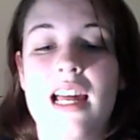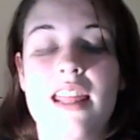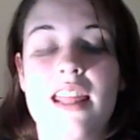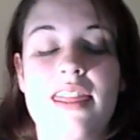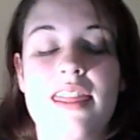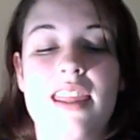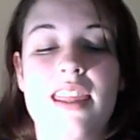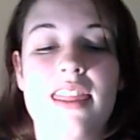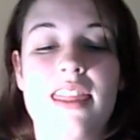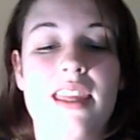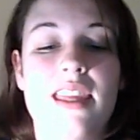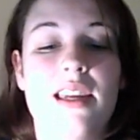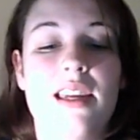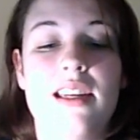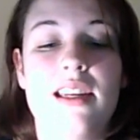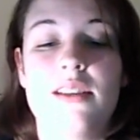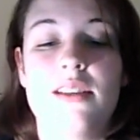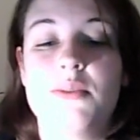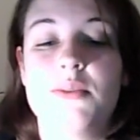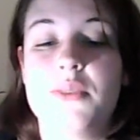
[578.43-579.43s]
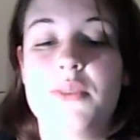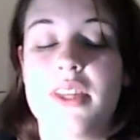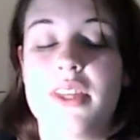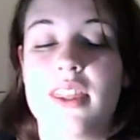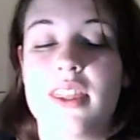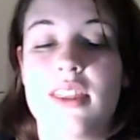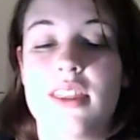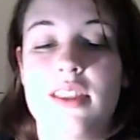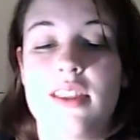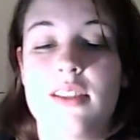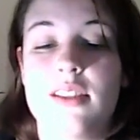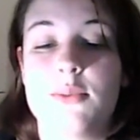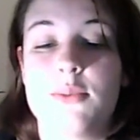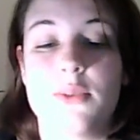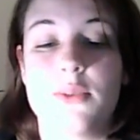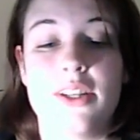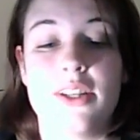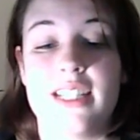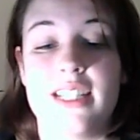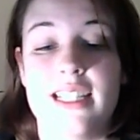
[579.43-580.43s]
The thing with
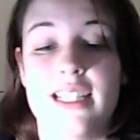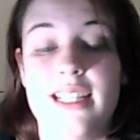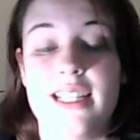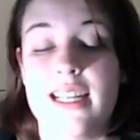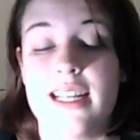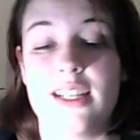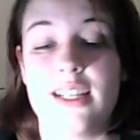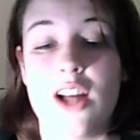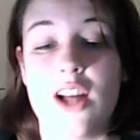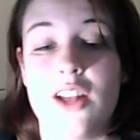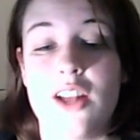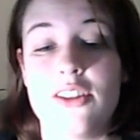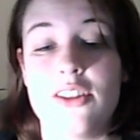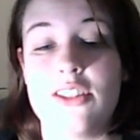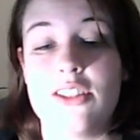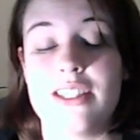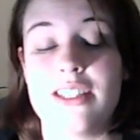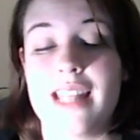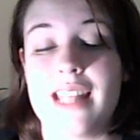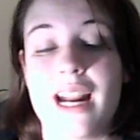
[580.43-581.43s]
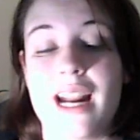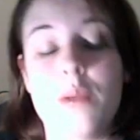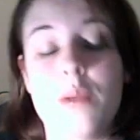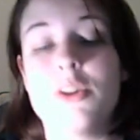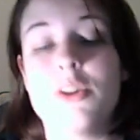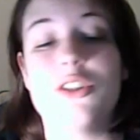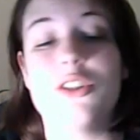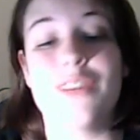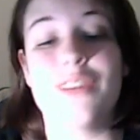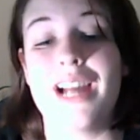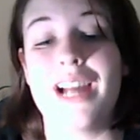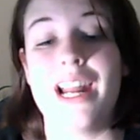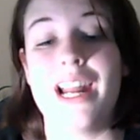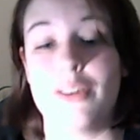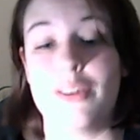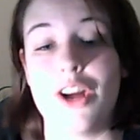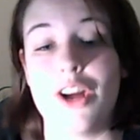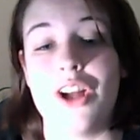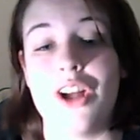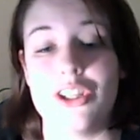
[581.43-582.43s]
working in college is that I went to the kind of
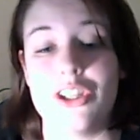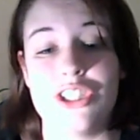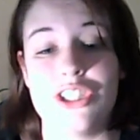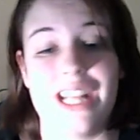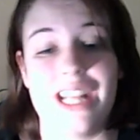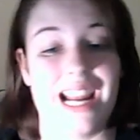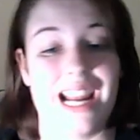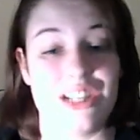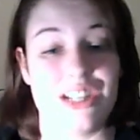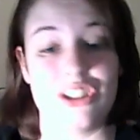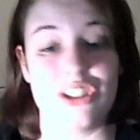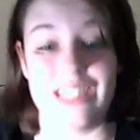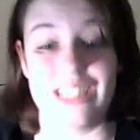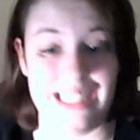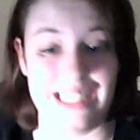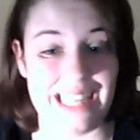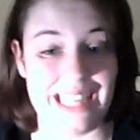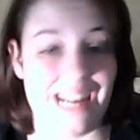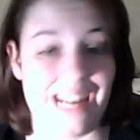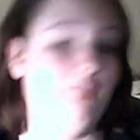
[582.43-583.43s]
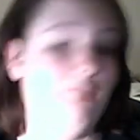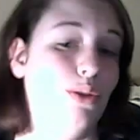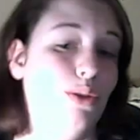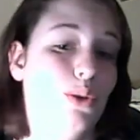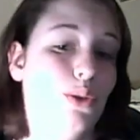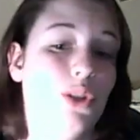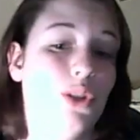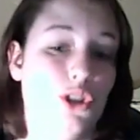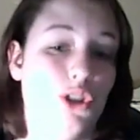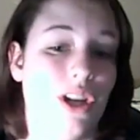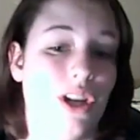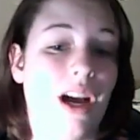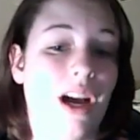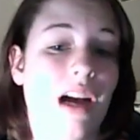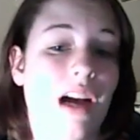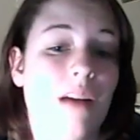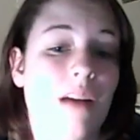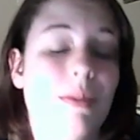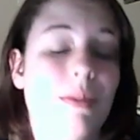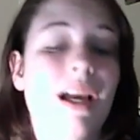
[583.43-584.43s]
college that actually gave you a
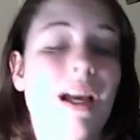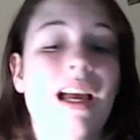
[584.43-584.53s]
job.